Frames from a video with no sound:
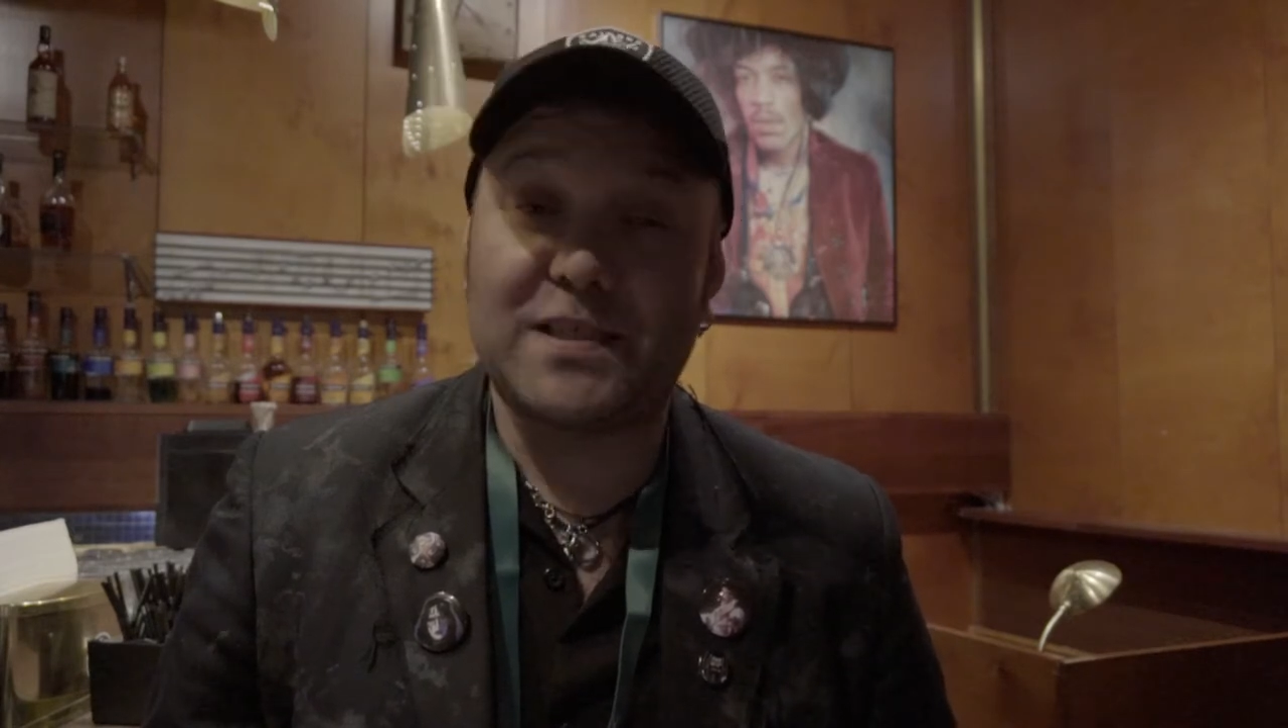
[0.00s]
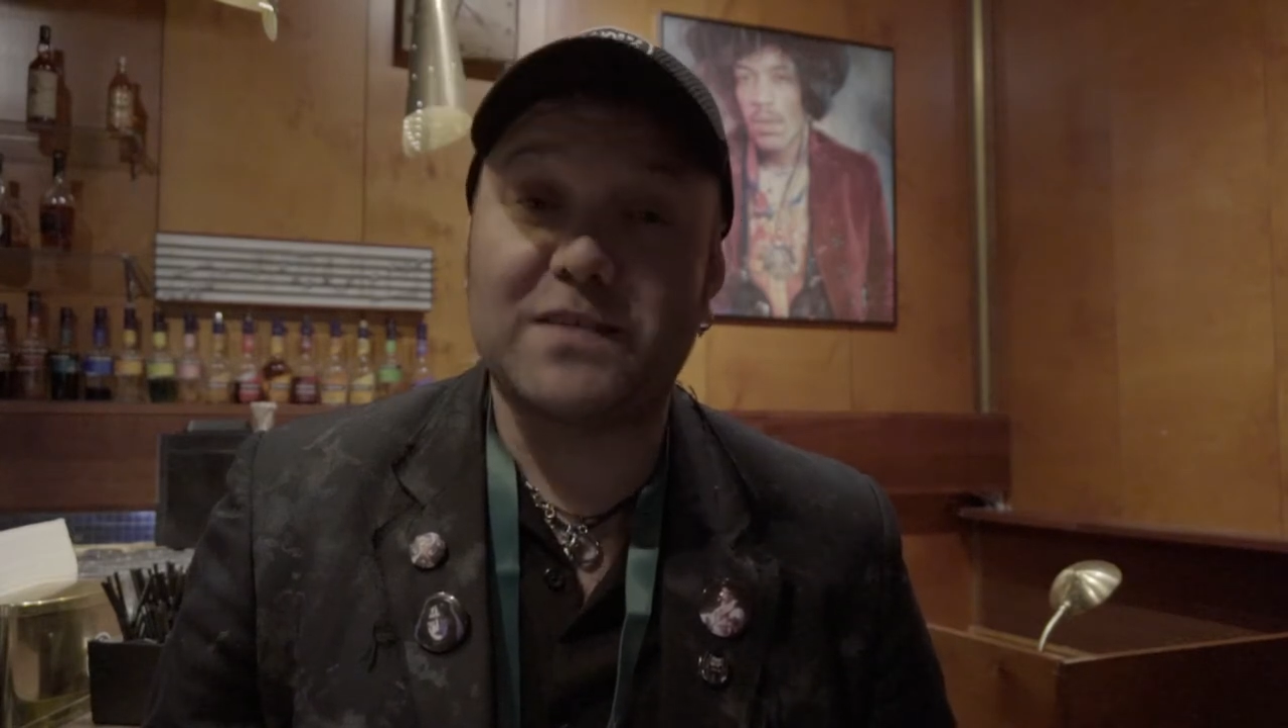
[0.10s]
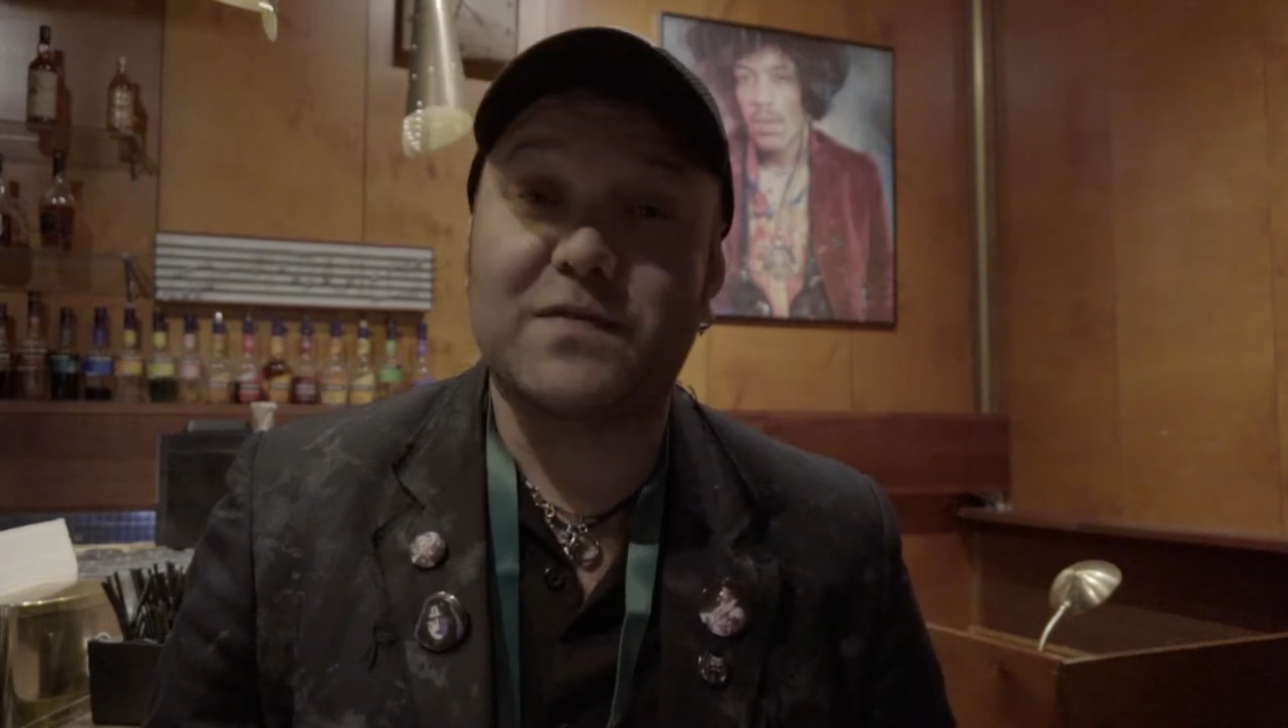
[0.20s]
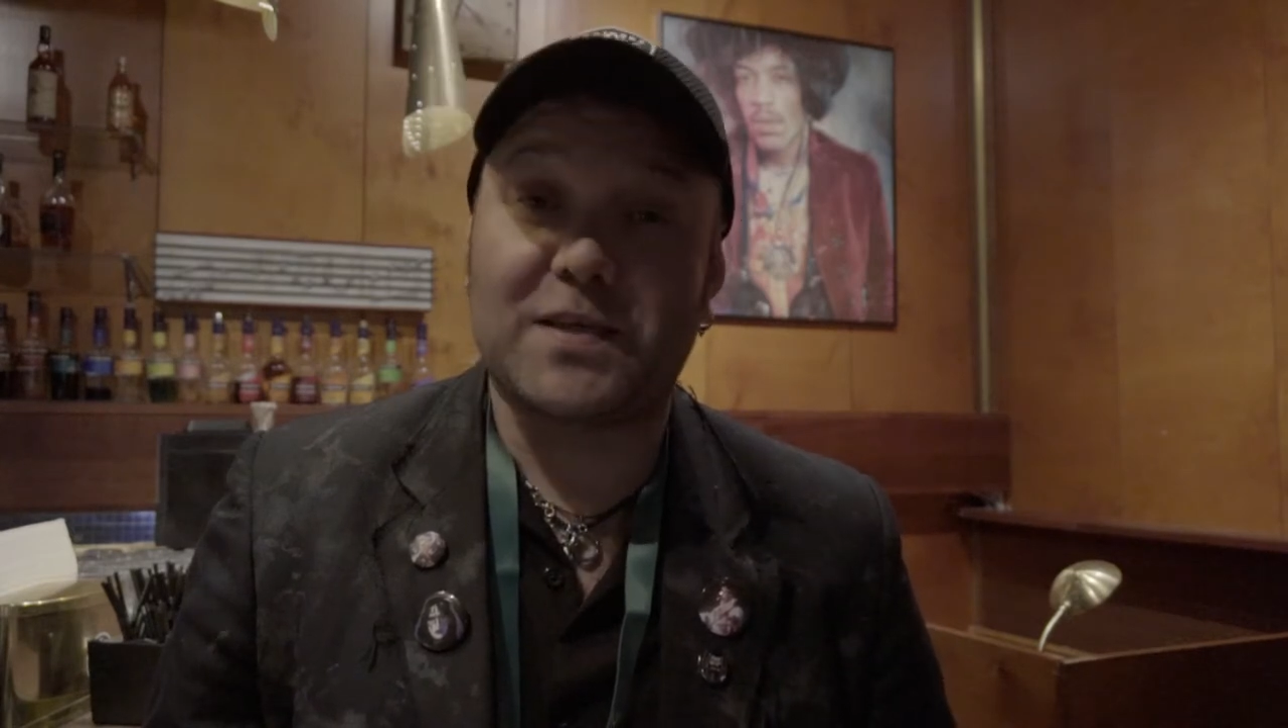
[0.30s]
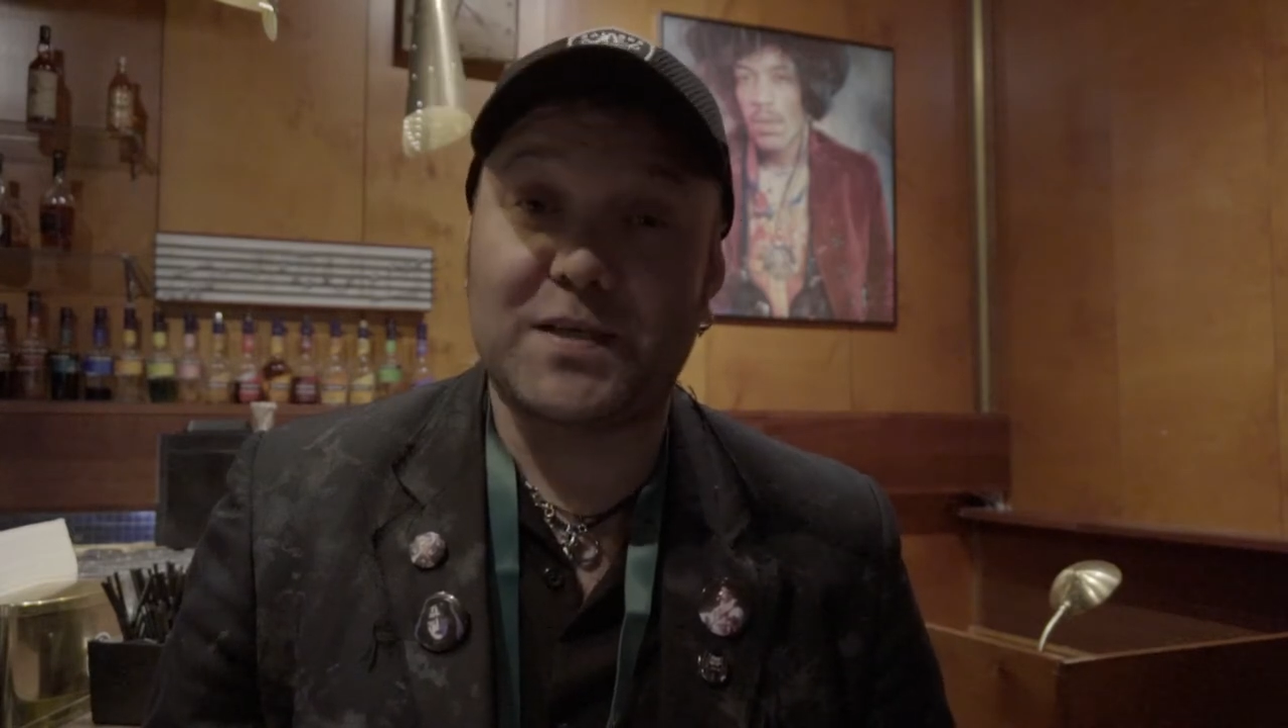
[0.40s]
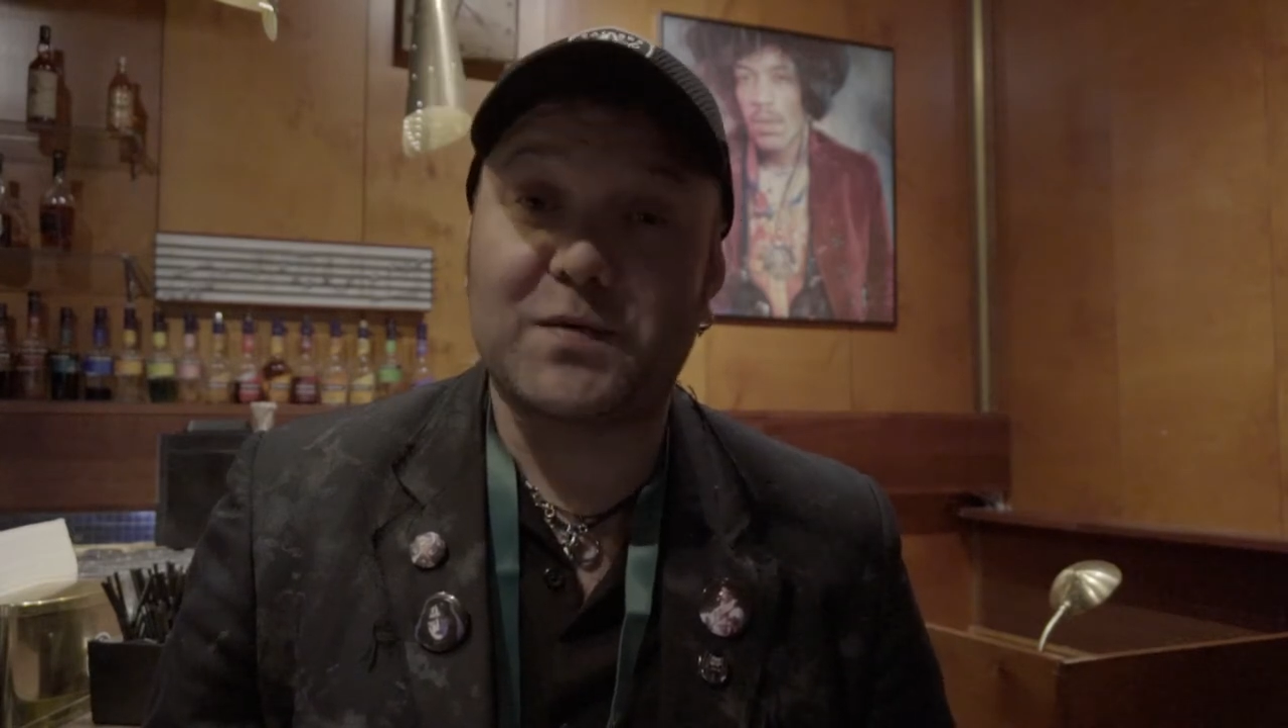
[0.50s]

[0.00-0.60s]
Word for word: just fucking